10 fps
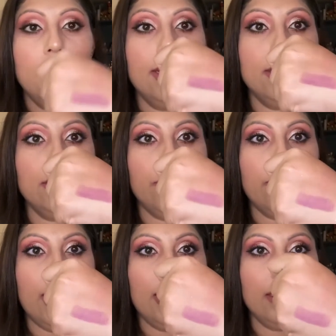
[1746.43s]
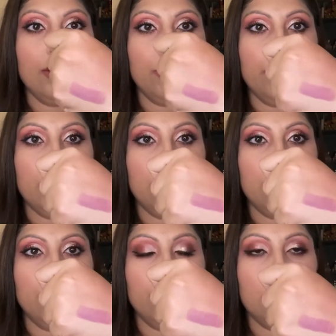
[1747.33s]
So that is
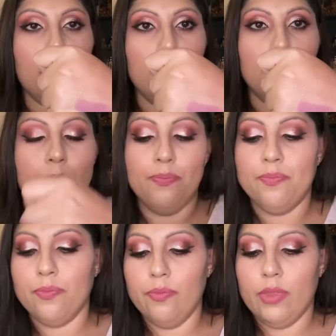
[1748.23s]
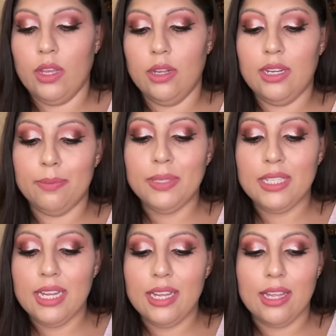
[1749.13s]
Rachel's
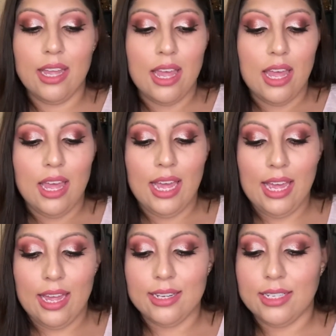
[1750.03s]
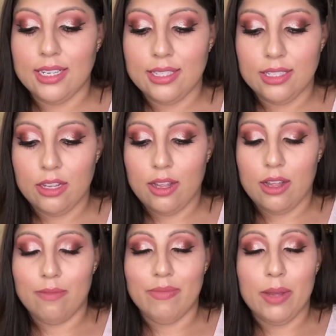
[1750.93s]
lipstick. And it's
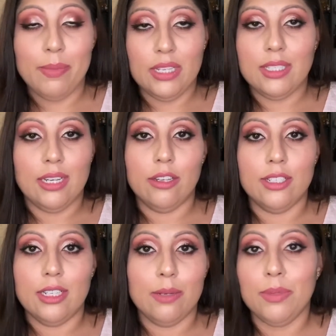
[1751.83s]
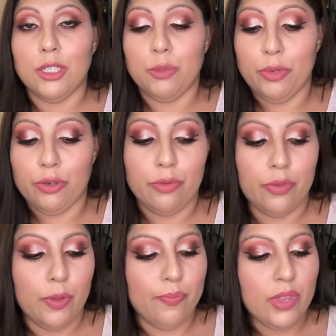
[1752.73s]
amazing on the lips. It's
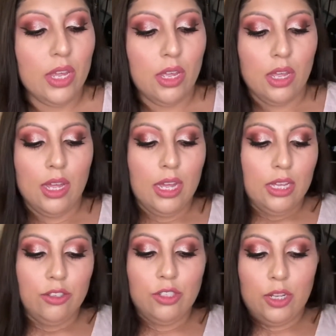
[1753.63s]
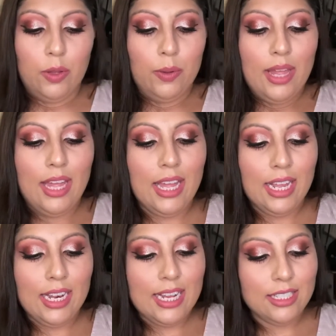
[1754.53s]
beautiful. So
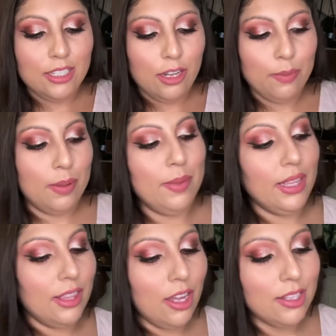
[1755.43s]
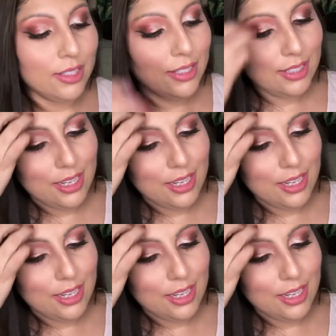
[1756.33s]
let's talk about my thoughts